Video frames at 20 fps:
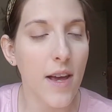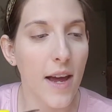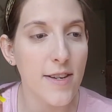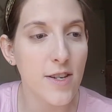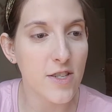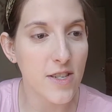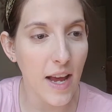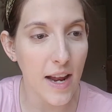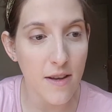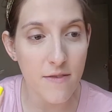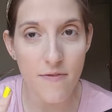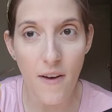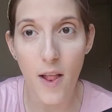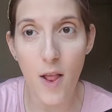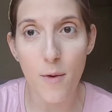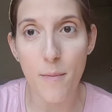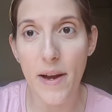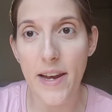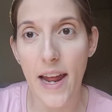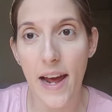I just kind of
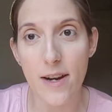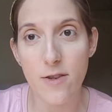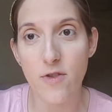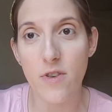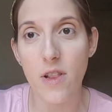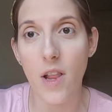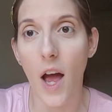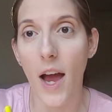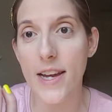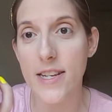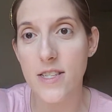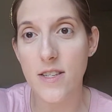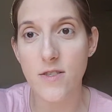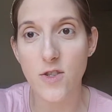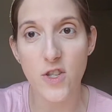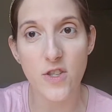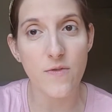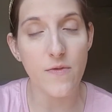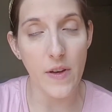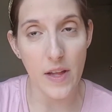follow my natural lines and
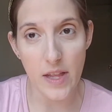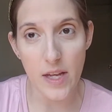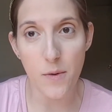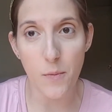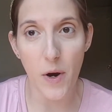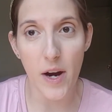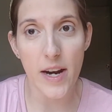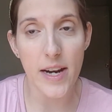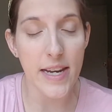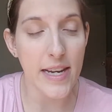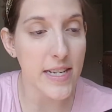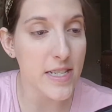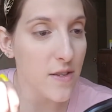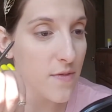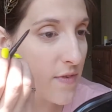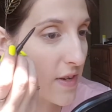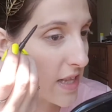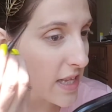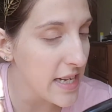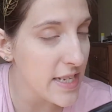just fill in where I need to
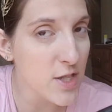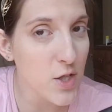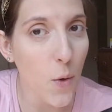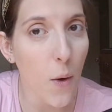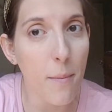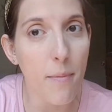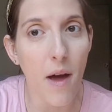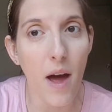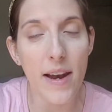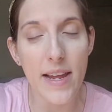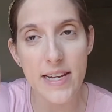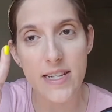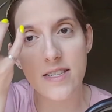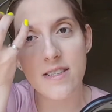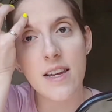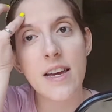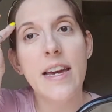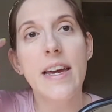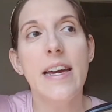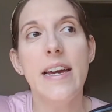fill in. So I'm not,
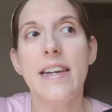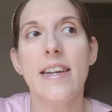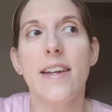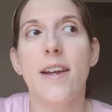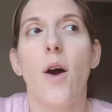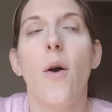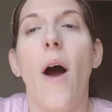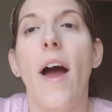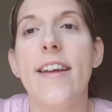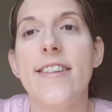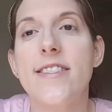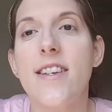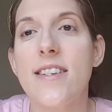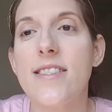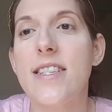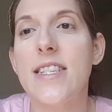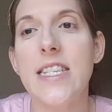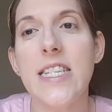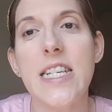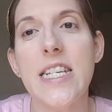you know, it
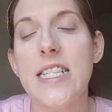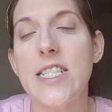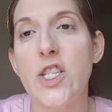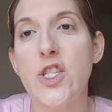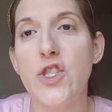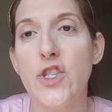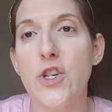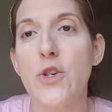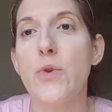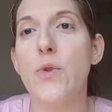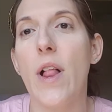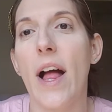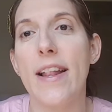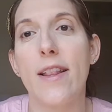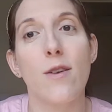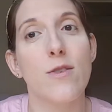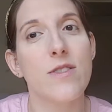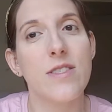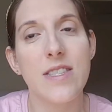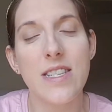doesn't need to do like those.